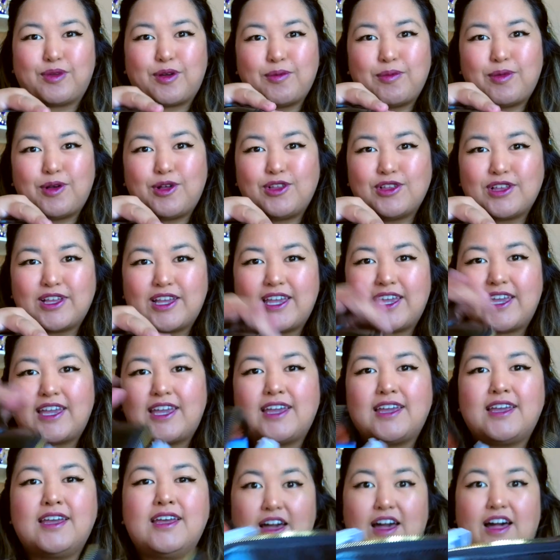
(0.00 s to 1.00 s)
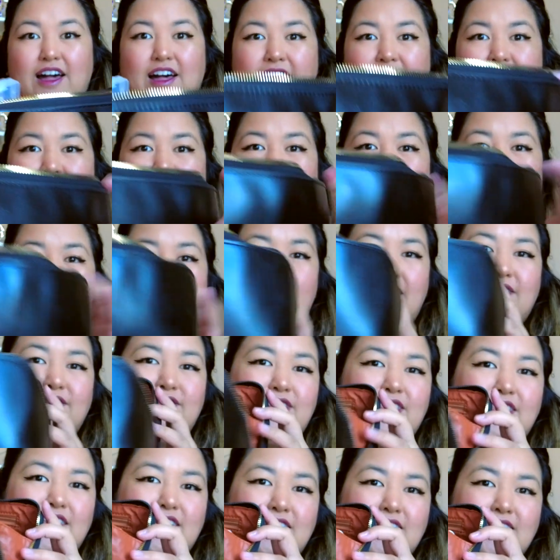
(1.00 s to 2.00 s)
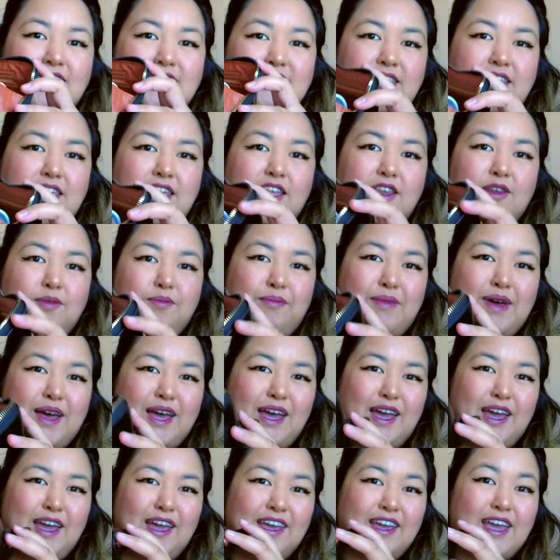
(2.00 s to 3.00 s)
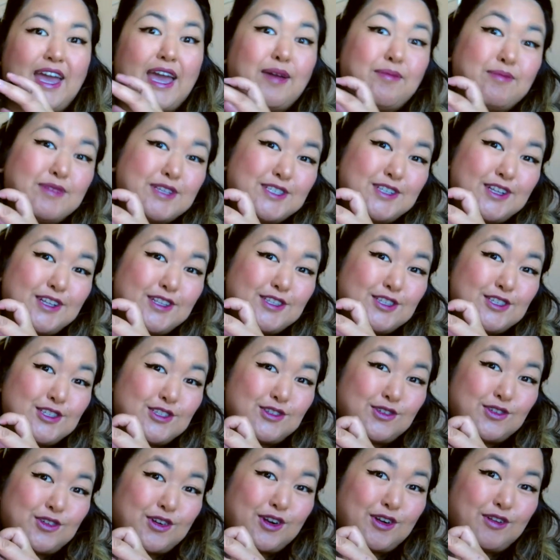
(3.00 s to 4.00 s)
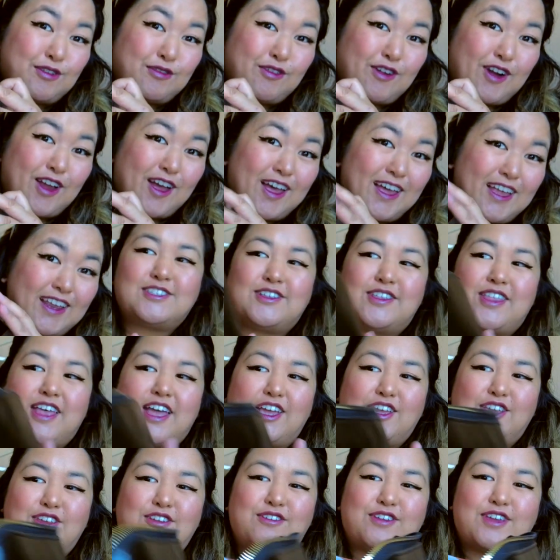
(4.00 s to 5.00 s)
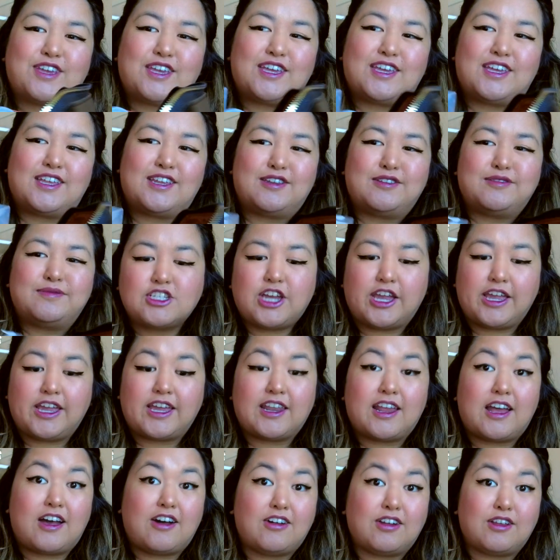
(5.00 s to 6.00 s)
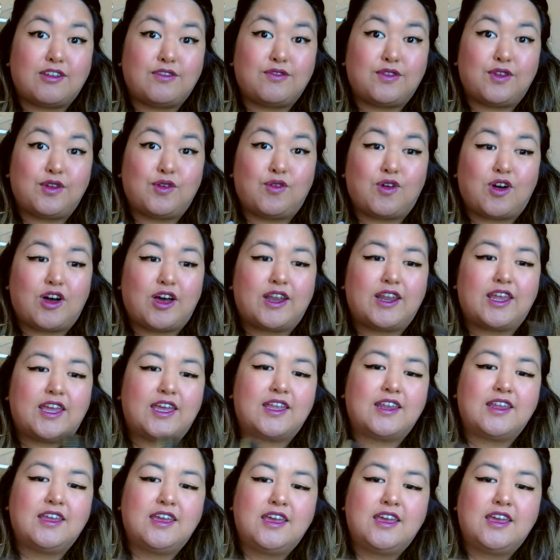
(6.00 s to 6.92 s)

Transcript: bulky. I'll have this in my Amazon storefront so that you can check it out if you want it.